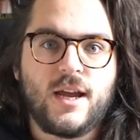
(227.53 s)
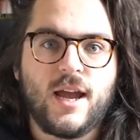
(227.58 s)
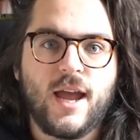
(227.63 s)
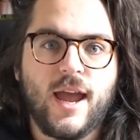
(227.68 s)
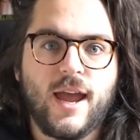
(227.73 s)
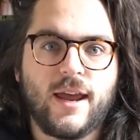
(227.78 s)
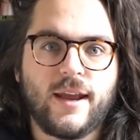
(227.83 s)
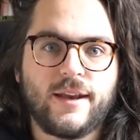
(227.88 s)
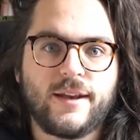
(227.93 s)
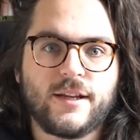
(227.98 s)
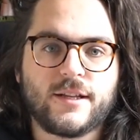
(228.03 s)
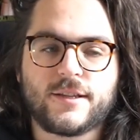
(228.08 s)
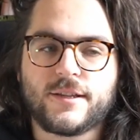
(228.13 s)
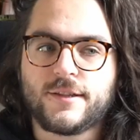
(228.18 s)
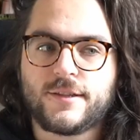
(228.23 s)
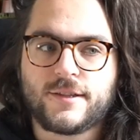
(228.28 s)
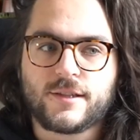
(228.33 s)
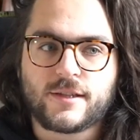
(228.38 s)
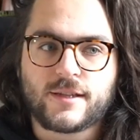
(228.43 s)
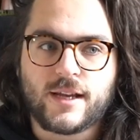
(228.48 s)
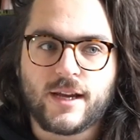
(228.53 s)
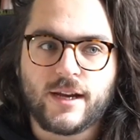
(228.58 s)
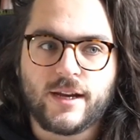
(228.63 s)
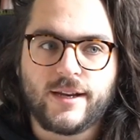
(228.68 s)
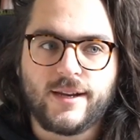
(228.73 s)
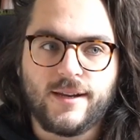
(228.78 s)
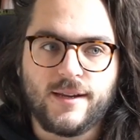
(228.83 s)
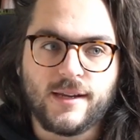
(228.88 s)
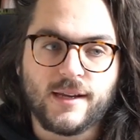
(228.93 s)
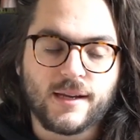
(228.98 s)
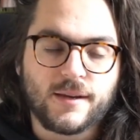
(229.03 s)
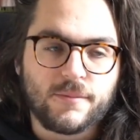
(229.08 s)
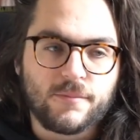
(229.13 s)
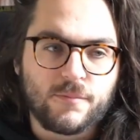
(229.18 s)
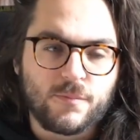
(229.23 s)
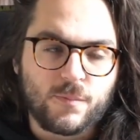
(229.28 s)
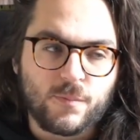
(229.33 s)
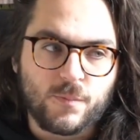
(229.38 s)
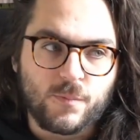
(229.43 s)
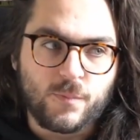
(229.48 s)
and it's a society
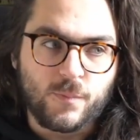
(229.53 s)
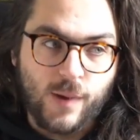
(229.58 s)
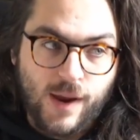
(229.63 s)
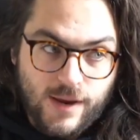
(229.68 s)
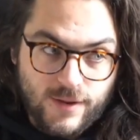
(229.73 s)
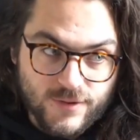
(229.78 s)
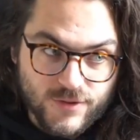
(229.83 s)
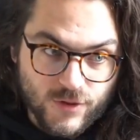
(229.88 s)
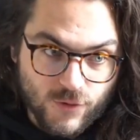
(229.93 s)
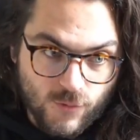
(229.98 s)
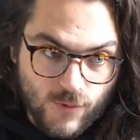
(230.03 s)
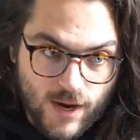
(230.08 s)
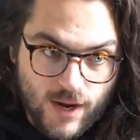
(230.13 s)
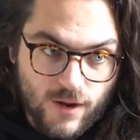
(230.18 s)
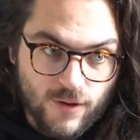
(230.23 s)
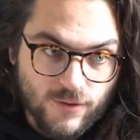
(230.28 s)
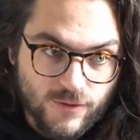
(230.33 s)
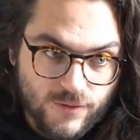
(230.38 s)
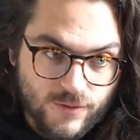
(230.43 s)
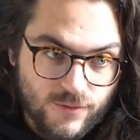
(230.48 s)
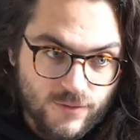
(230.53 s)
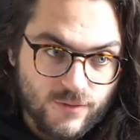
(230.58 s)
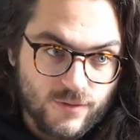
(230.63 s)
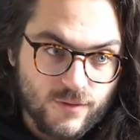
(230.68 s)
based around